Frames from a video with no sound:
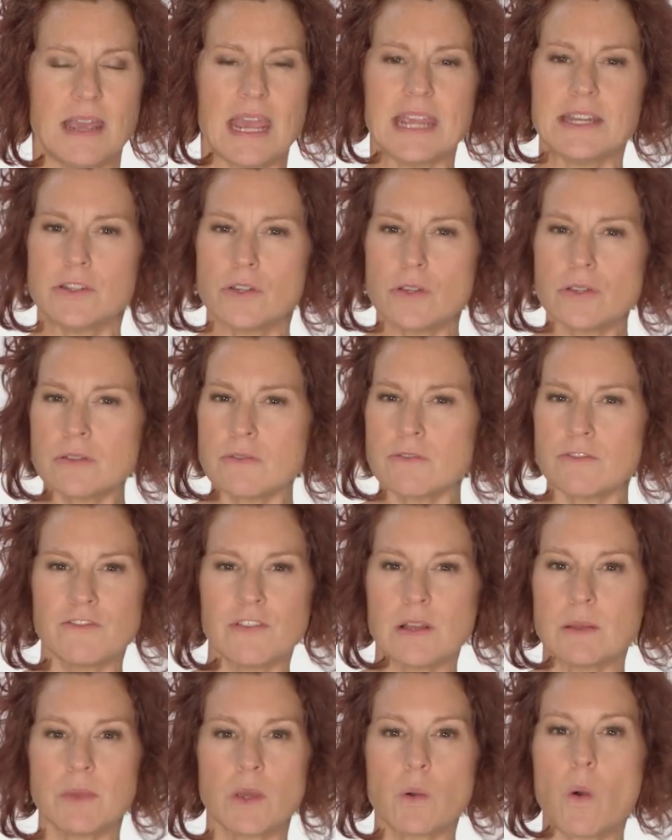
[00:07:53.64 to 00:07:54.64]
It doesn't
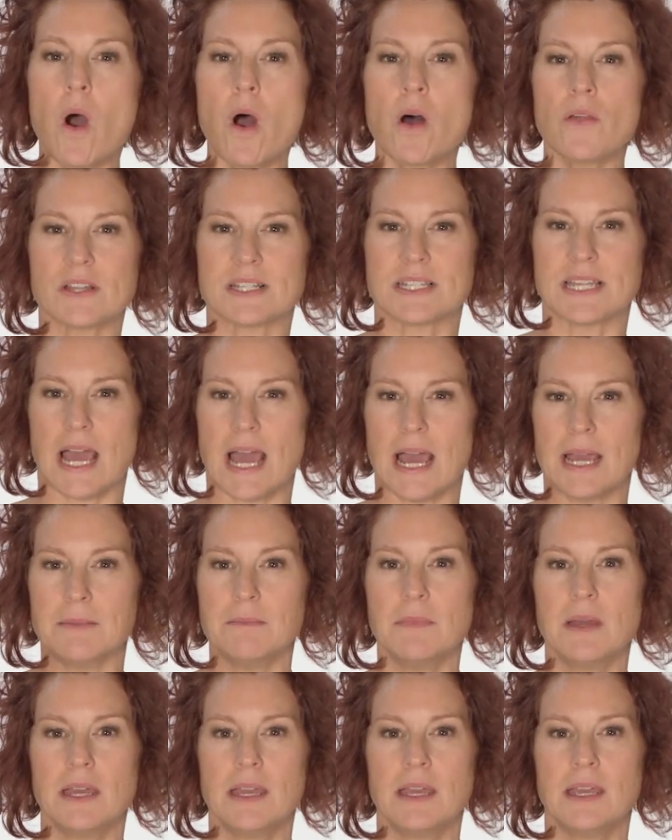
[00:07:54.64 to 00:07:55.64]
film you all the
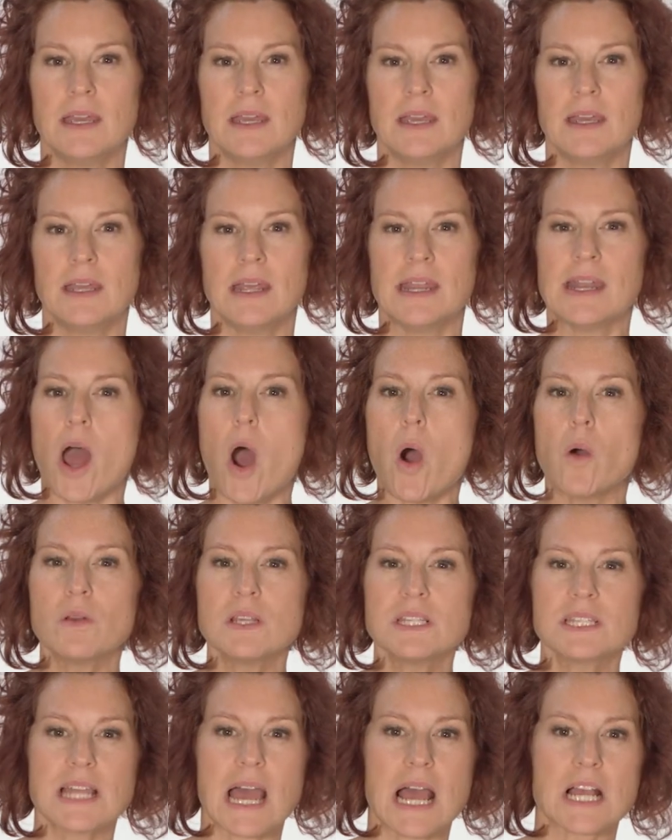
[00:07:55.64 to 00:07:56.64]
time. It only
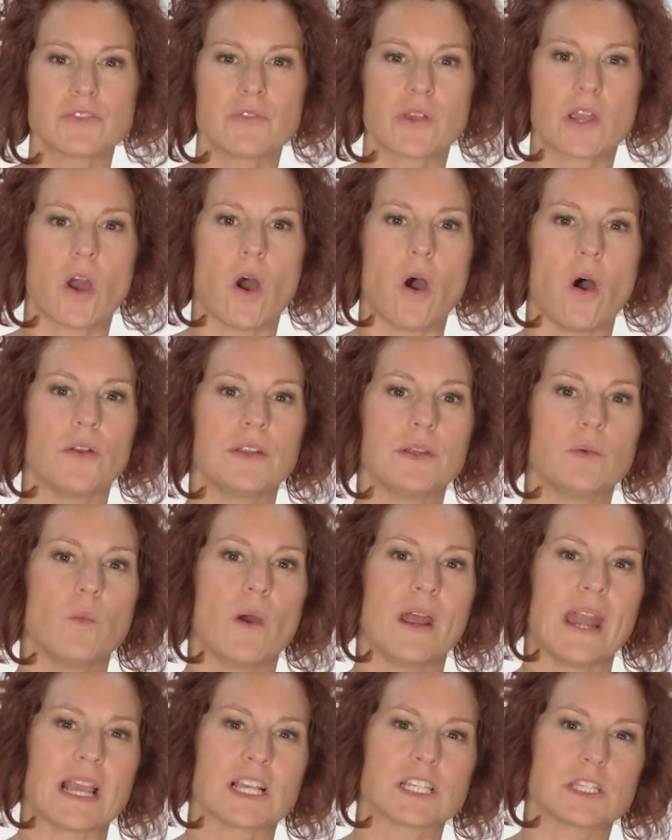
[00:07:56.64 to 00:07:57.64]
starts recording
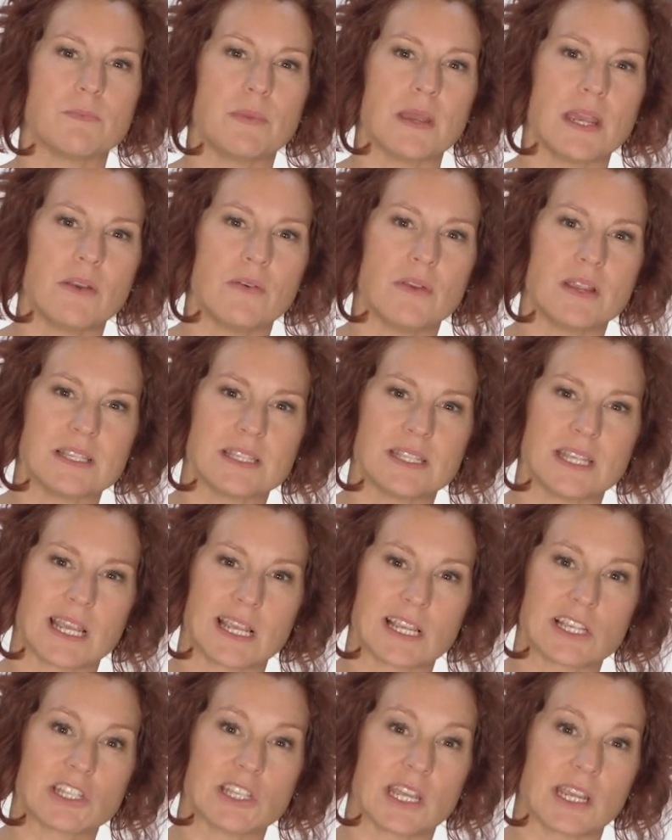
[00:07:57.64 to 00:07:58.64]
when
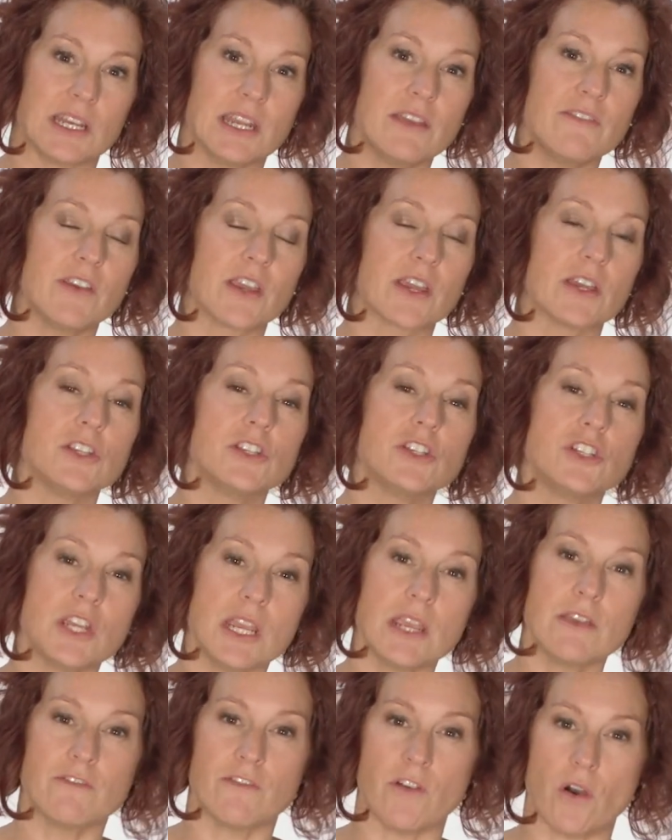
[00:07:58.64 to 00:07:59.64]
experiencing significant
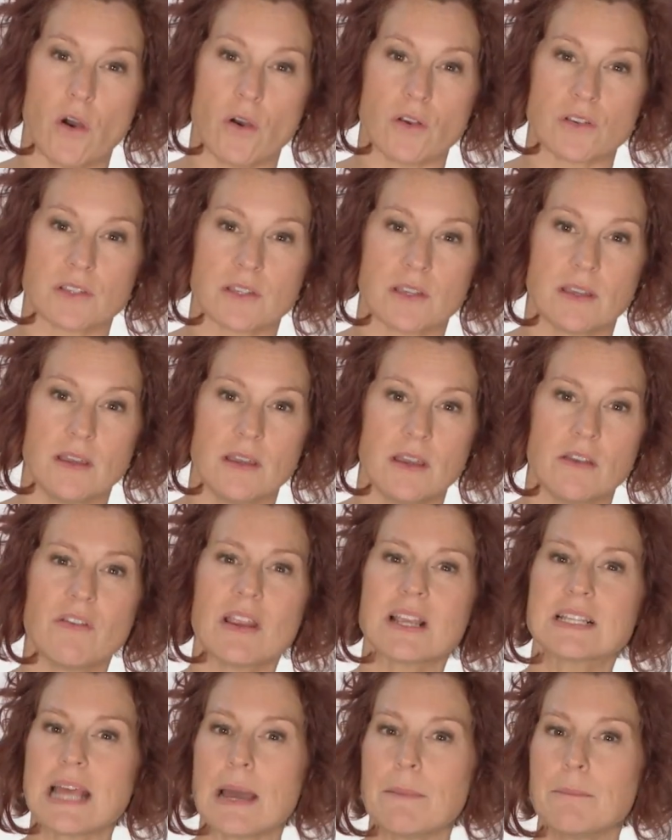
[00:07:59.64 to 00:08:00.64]
G-force, for
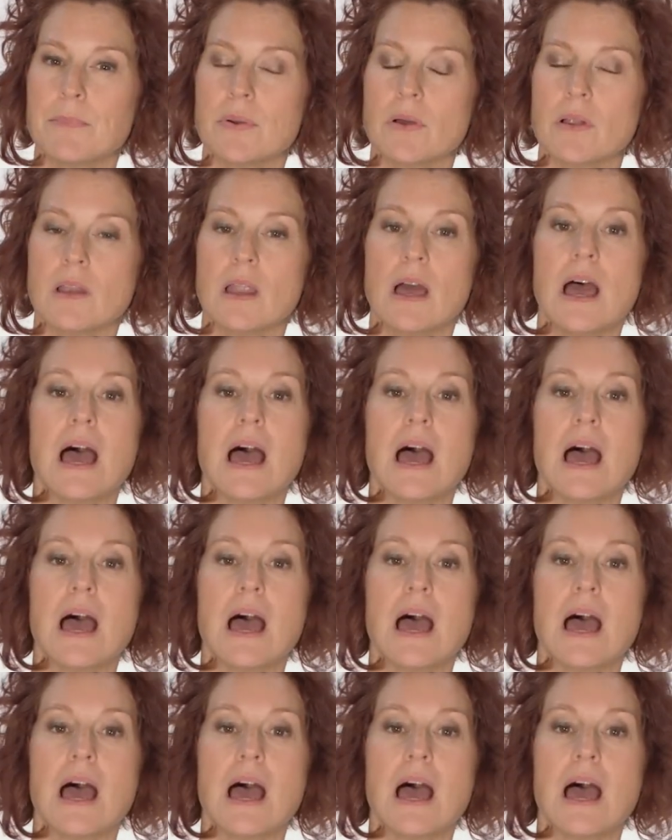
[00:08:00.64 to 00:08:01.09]
example,